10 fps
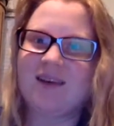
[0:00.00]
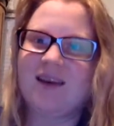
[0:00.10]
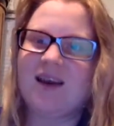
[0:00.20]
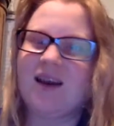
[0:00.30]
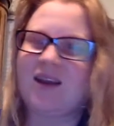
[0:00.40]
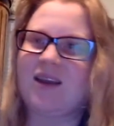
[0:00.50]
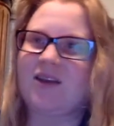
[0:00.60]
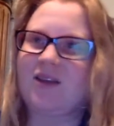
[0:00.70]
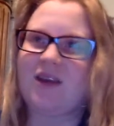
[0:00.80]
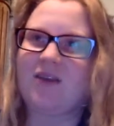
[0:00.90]
I see
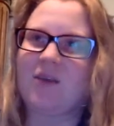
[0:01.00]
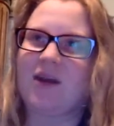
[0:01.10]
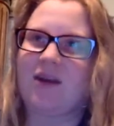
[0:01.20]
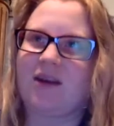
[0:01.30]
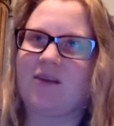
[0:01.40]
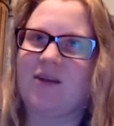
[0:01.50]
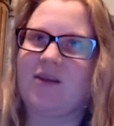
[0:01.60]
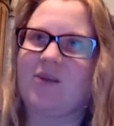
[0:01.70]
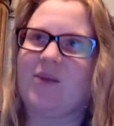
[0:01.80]
it saw from my grandmother,